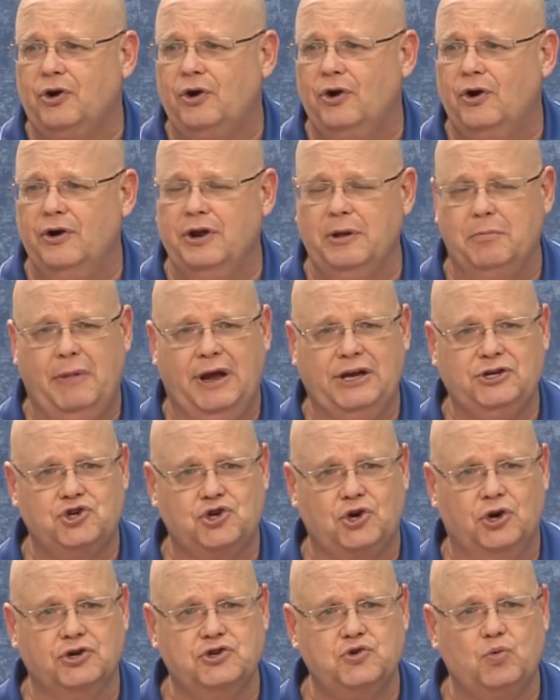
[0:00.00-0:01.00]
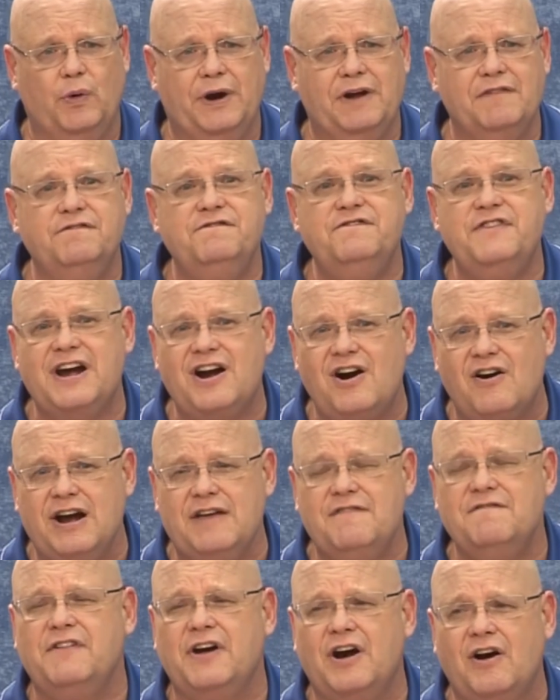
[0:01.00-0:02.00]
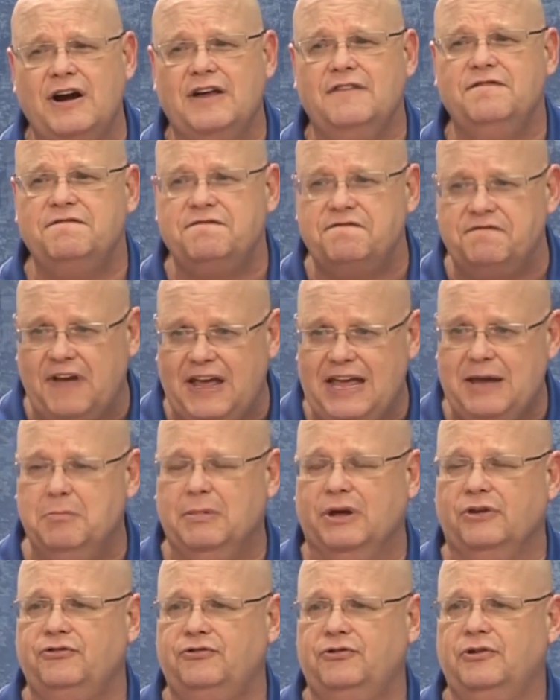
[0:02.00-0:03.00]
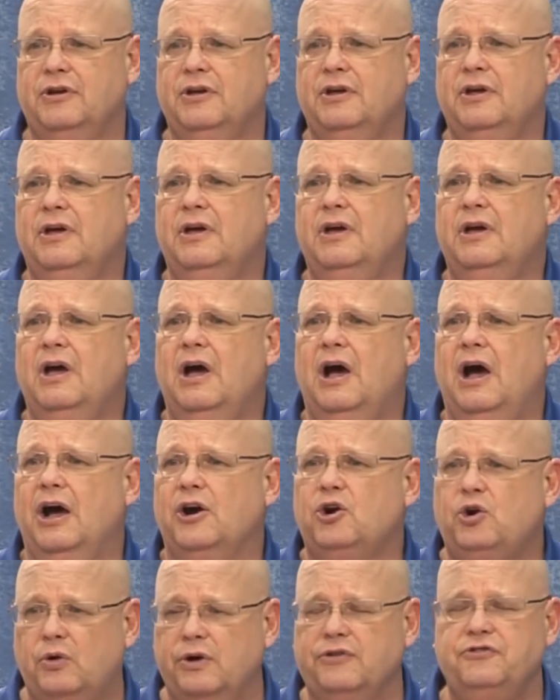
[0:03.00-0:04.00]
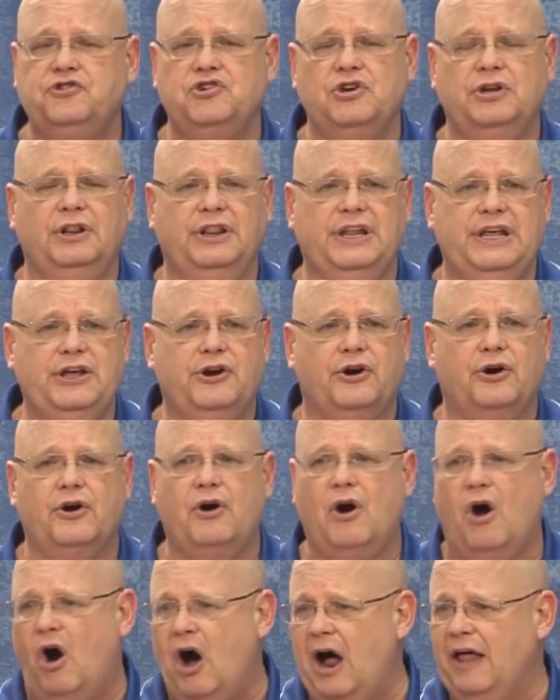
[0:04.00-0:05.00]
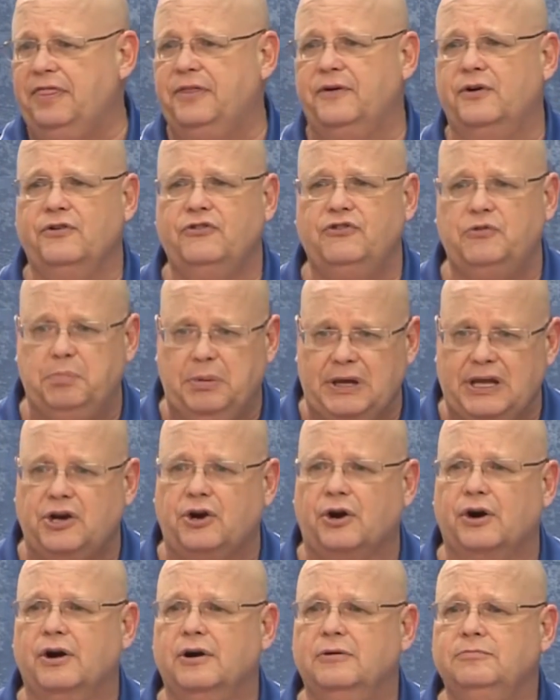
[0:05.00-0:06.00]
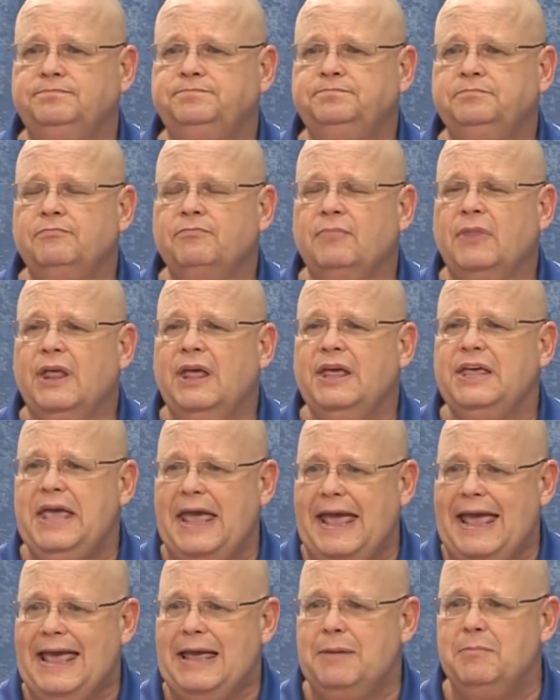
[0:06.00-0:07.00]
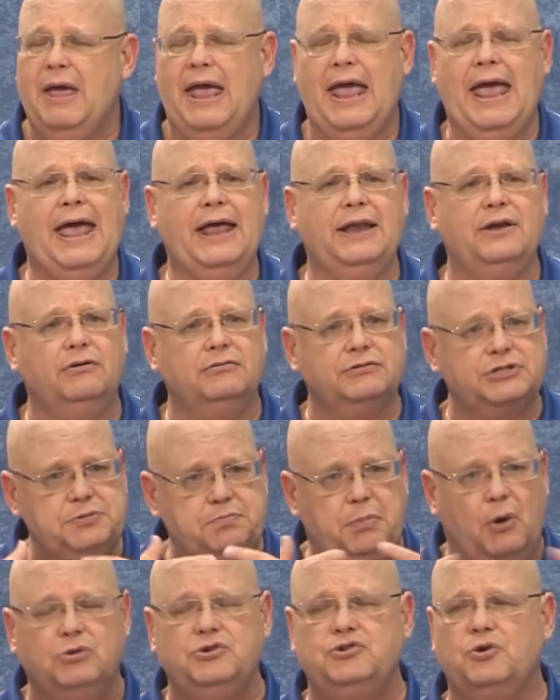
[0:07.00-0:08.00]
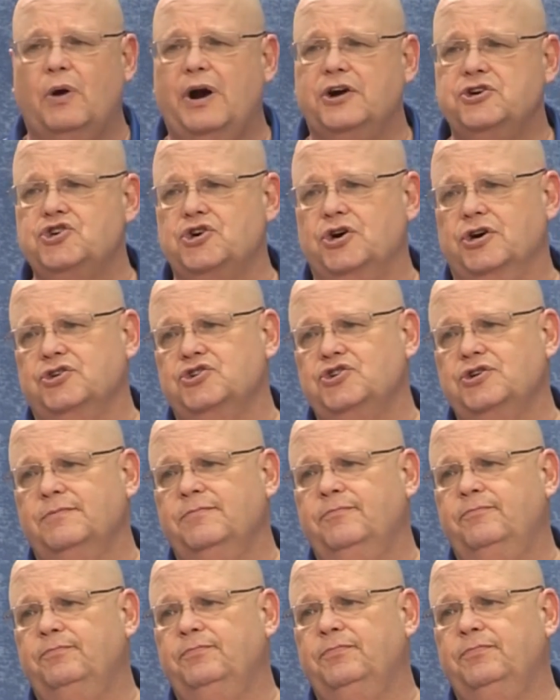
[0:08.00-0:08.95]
occurred at my church when a very, very famous uh, Christian leader, author, speaker came and spoke to our church.